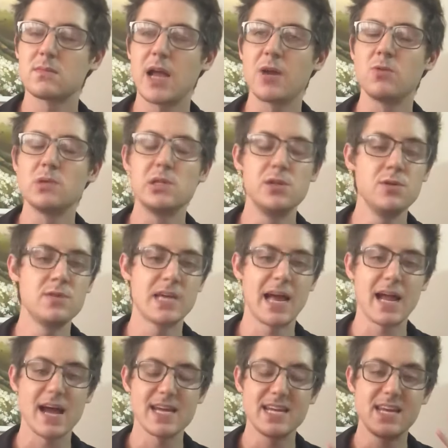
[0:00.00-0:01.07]
I don't lose.
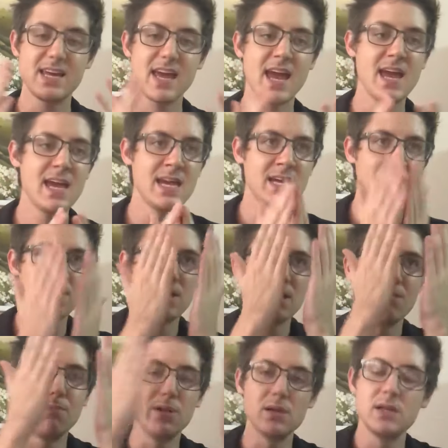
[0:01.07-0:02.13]
I, I gain
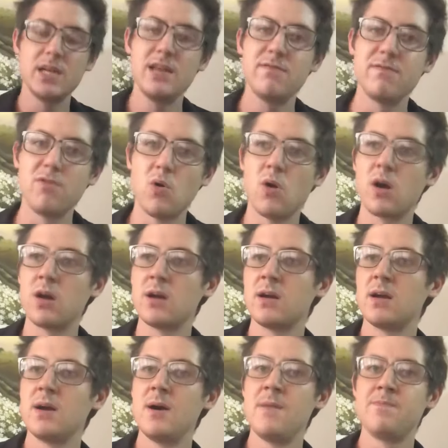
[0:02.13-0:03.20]
the ability for
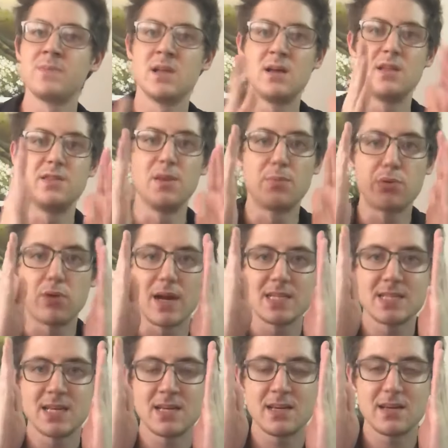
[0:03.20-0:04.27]
the
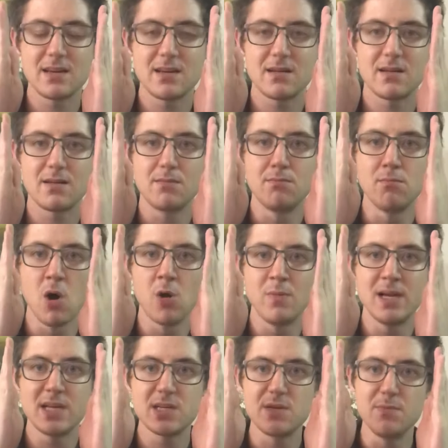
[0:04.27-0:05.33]
present
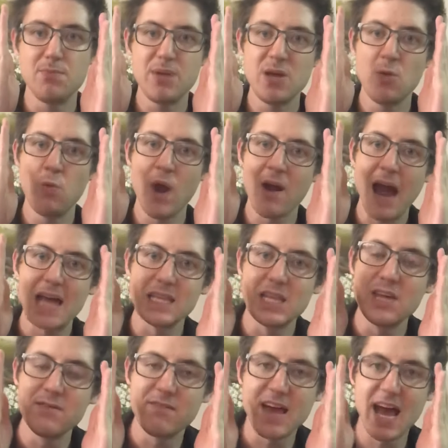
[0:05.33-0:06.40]
moment to be where I
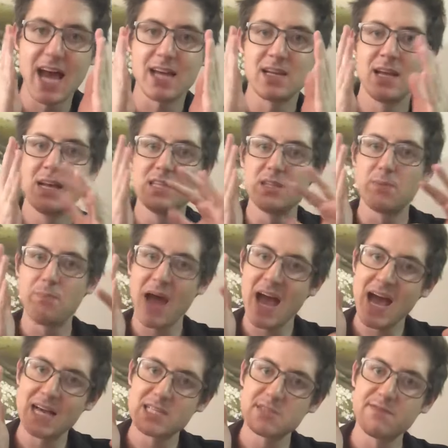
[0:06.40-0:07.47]
live at. The
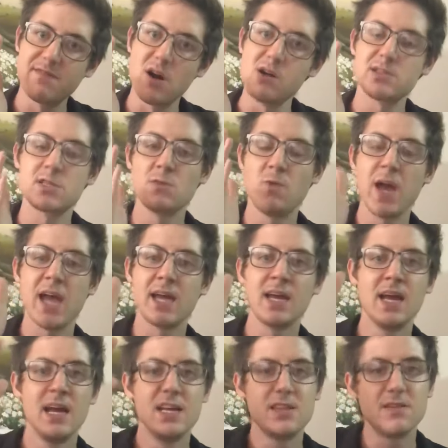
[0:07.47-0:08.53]
past falls away,
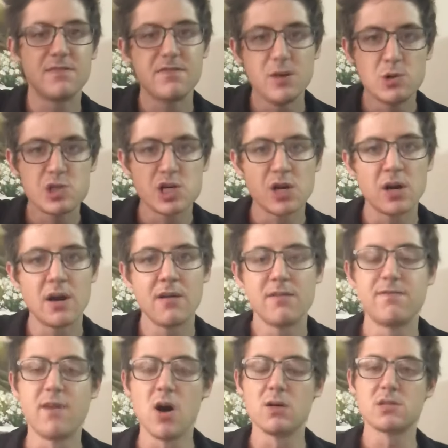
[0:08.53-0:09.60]
the future
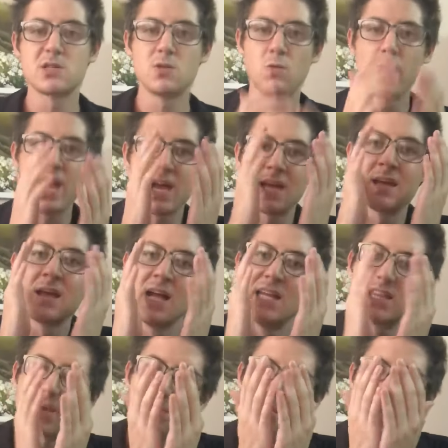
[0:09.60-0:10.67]
falls away,
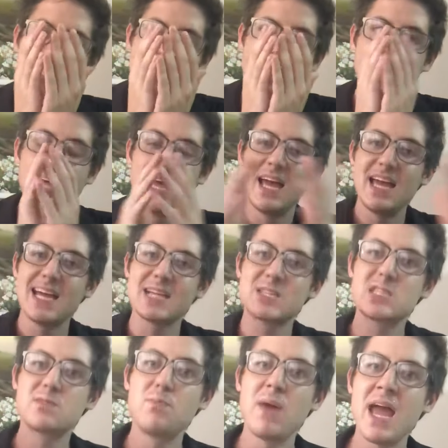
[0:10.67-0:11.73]
the present
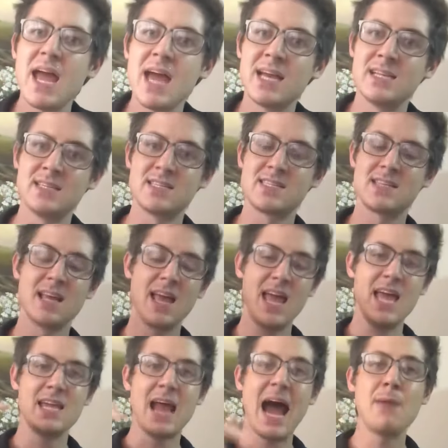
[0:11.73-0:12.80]
expands,
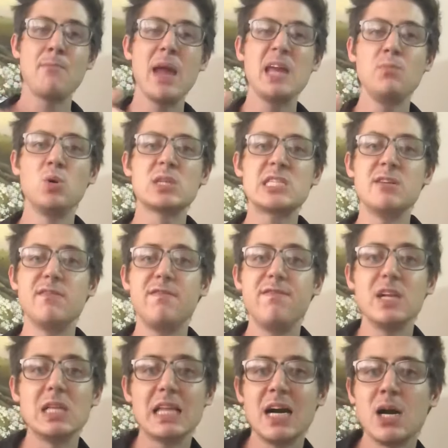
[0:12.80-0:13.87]
and I'm able to
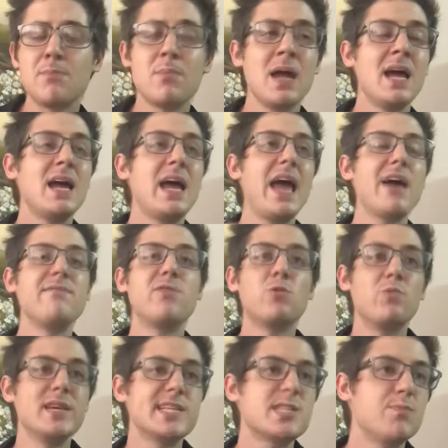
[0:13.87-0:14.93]
fill up
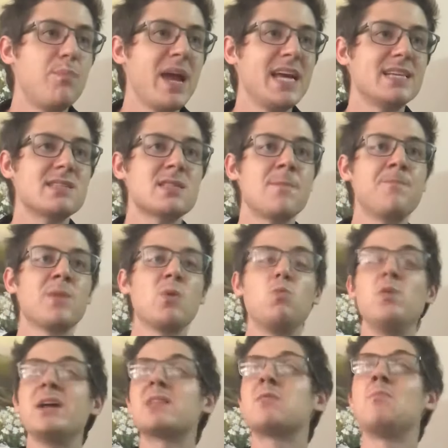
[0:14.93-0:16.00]
every space
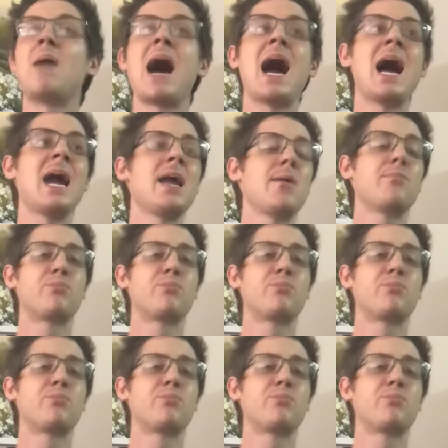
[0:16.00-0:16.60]
with my